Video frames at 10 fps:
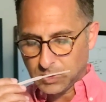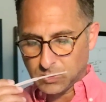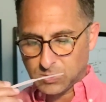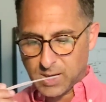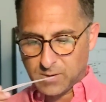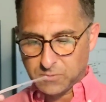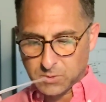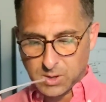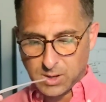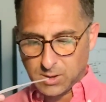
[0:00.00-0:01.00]
You
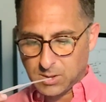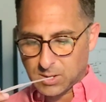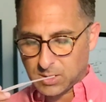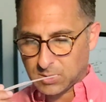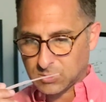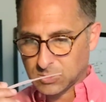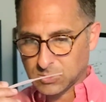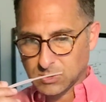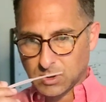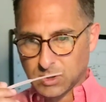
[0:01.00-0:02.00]
definitely get
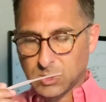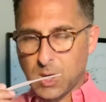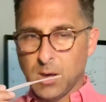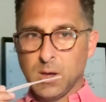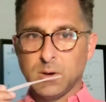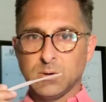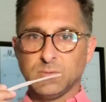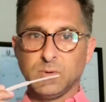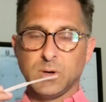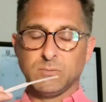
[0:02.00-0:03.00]
a ton
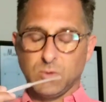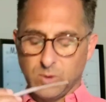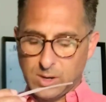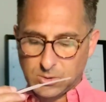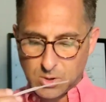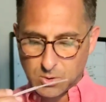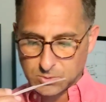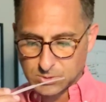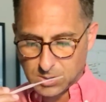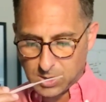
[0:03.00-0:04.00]
of green
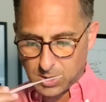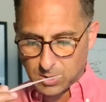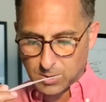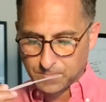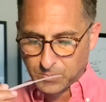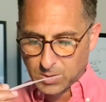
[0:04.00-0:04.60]
notes in here.